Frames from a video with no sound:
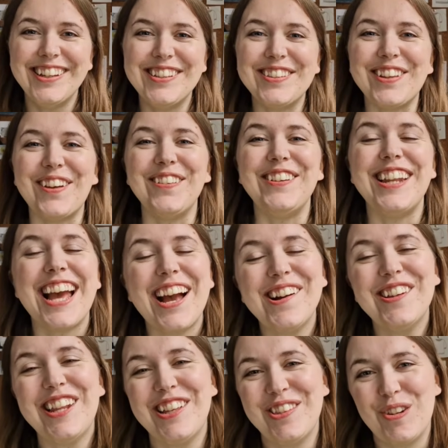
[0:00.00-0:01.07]
So now
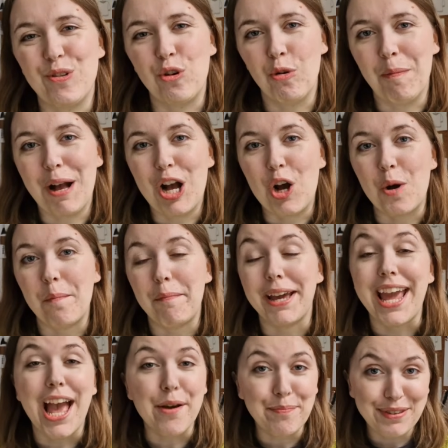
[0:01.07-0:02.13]
let's talk about my
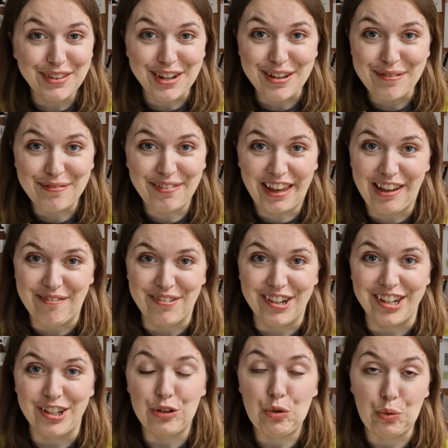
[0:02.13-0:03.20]
absolute
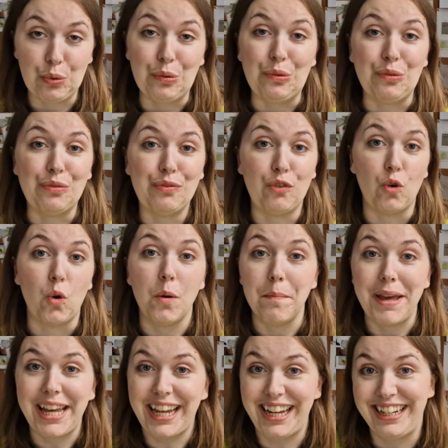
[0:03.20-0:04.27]
favourite tool for
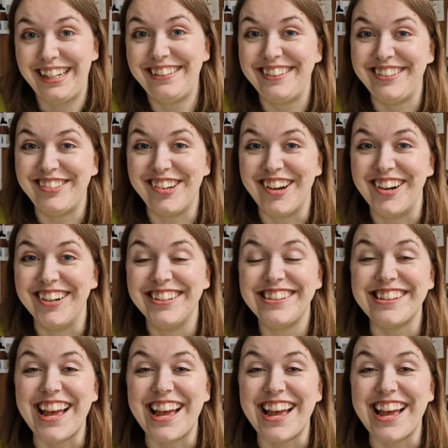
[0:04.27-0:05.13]
making knitting charts,